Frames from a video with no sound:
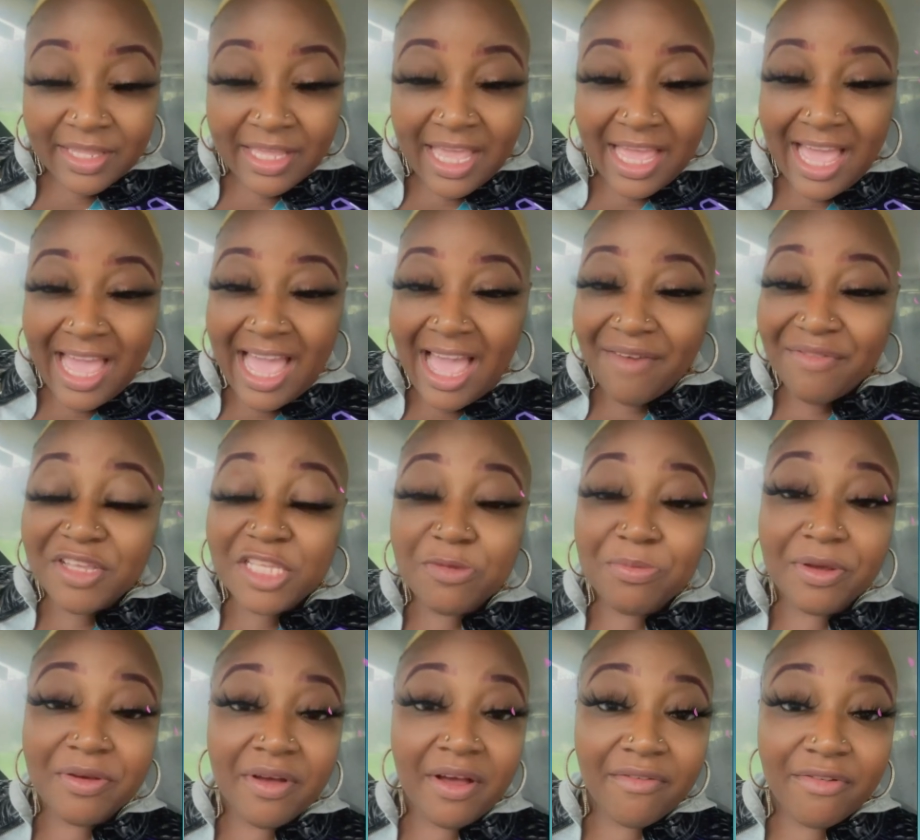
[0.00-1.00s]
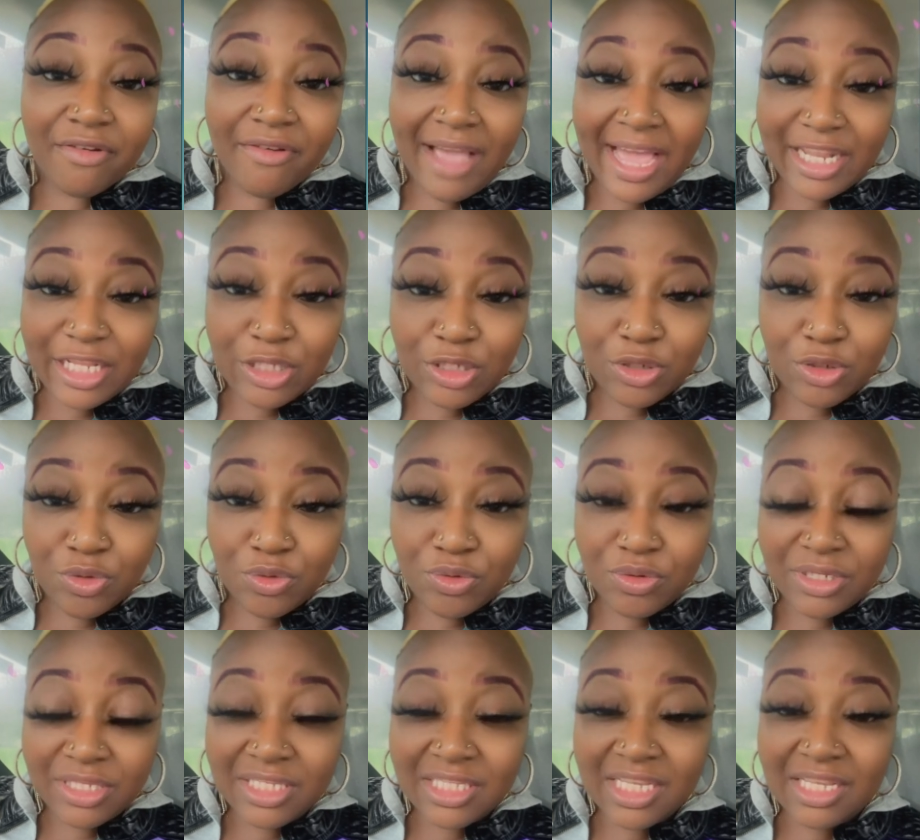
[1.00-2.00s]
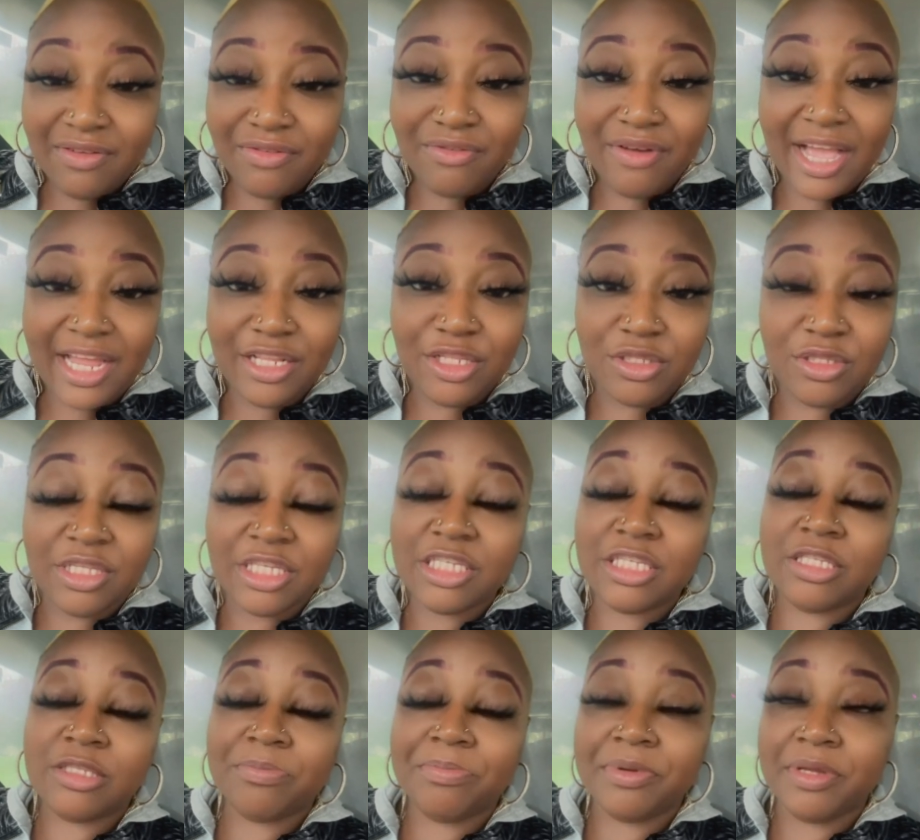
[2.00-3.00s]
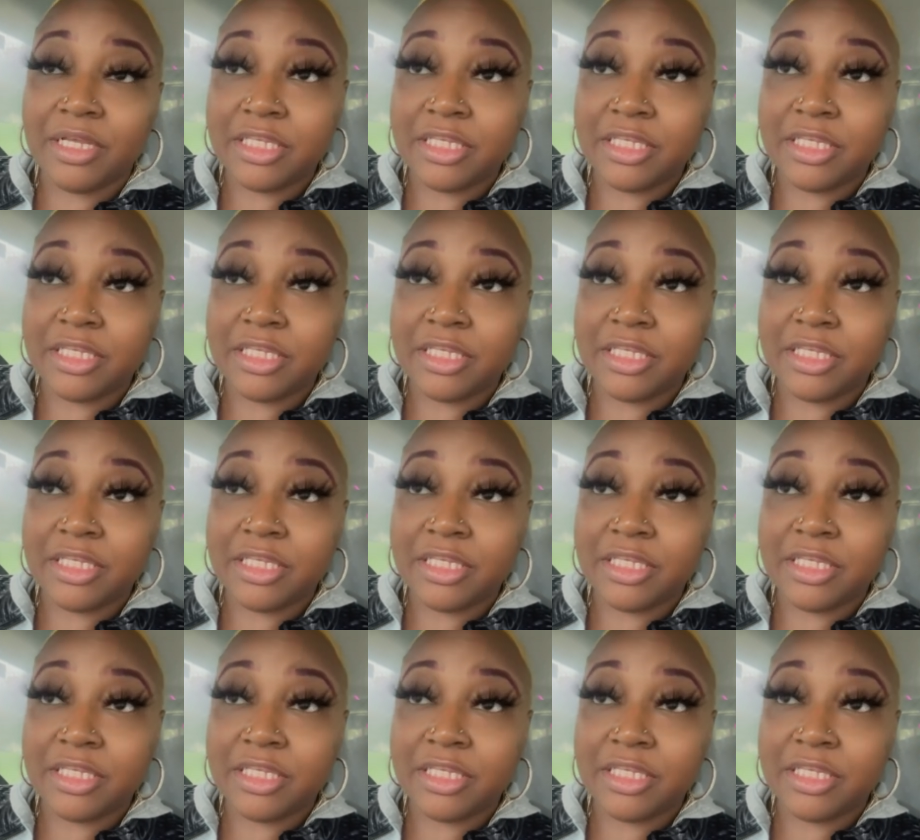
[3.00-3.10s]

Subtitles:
Have a spirit of gratitude. The seed of gratitude.